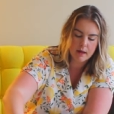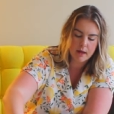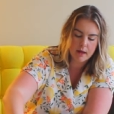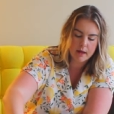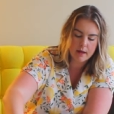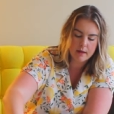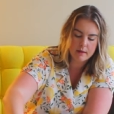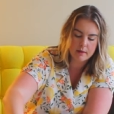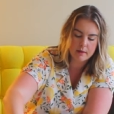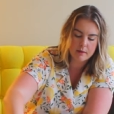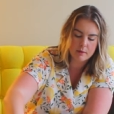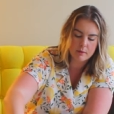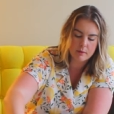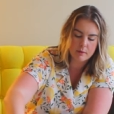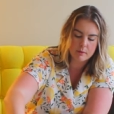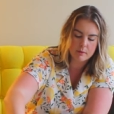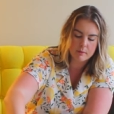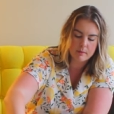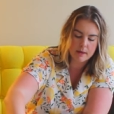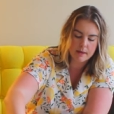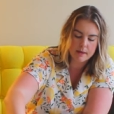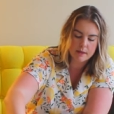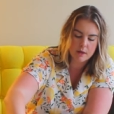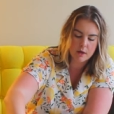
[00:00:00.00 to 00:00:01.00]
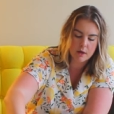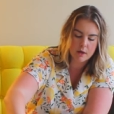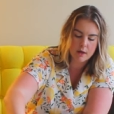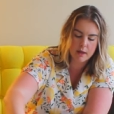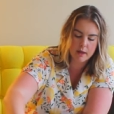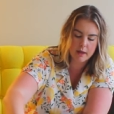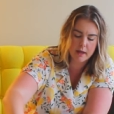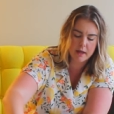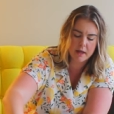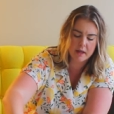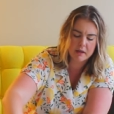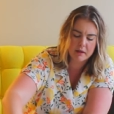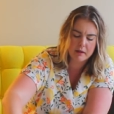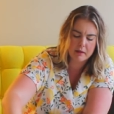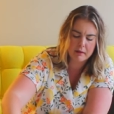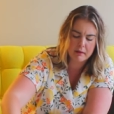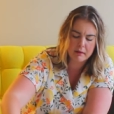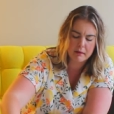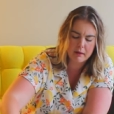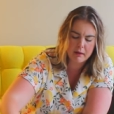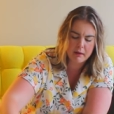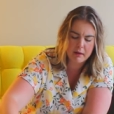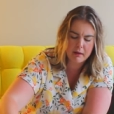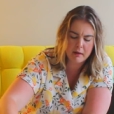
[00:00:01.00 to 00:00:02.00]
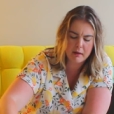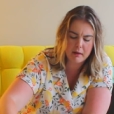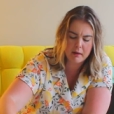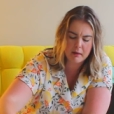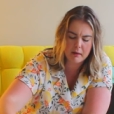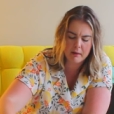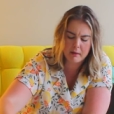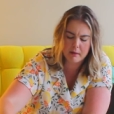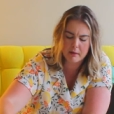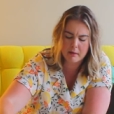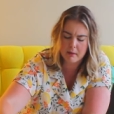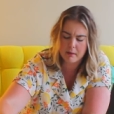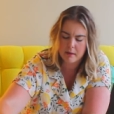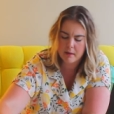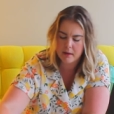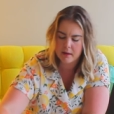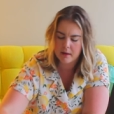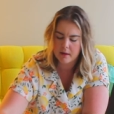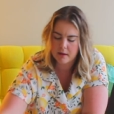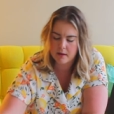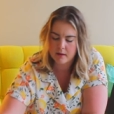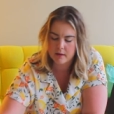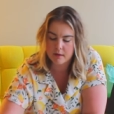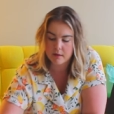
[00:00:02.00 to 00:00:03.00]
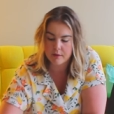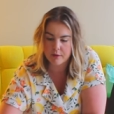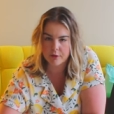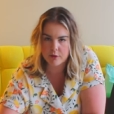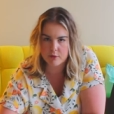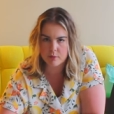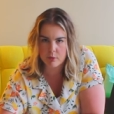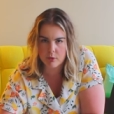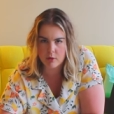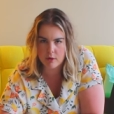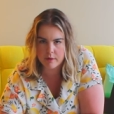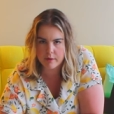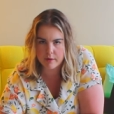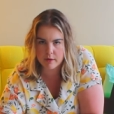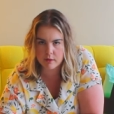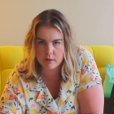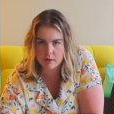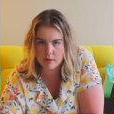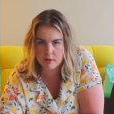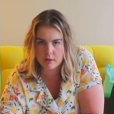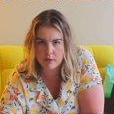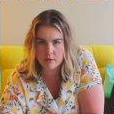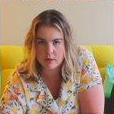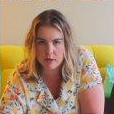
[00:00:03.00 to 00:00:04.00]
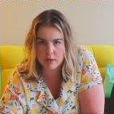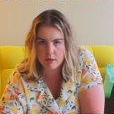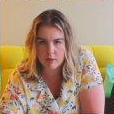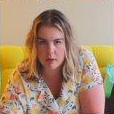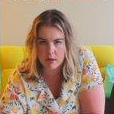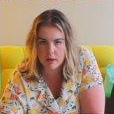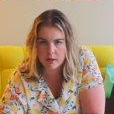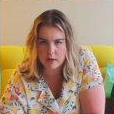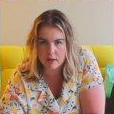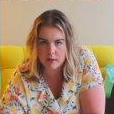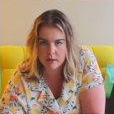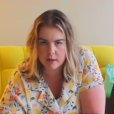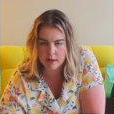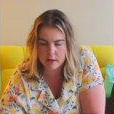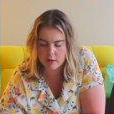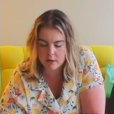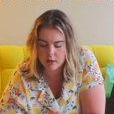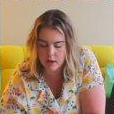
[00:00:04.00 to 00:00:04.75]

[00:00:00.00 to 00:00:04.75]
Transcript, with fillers: Hello, my darling. There's more in there too. Don't worry, it'll get